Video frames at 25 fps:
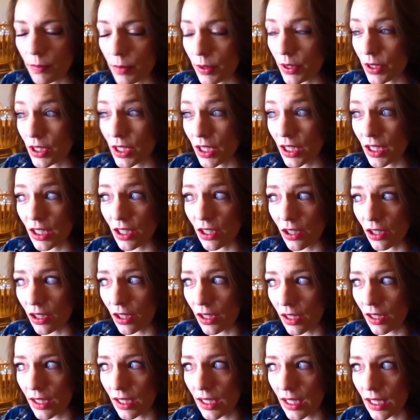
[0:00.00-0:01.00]

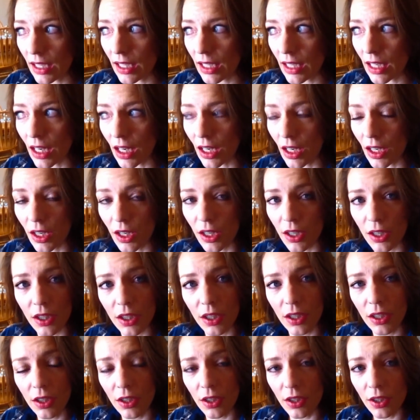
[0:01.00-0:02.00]
particularly our
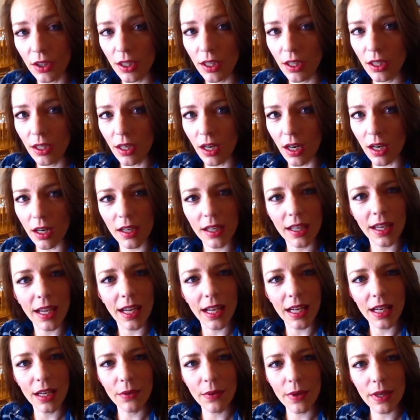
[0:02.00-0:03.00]
cooking, our
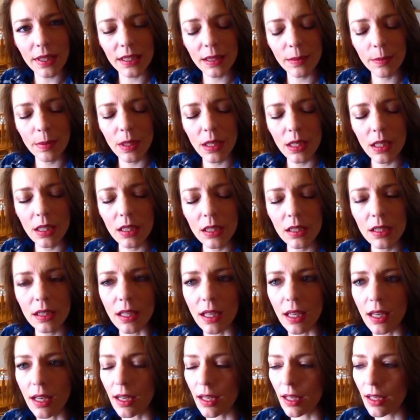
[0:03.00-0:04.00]
candy recipes,
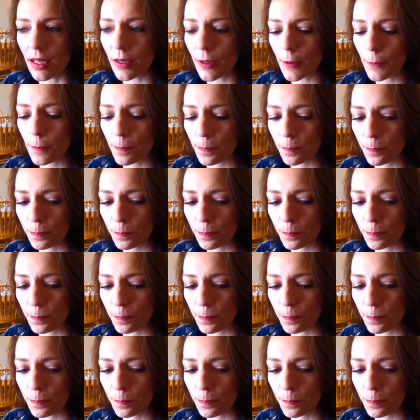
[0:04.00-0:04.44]
and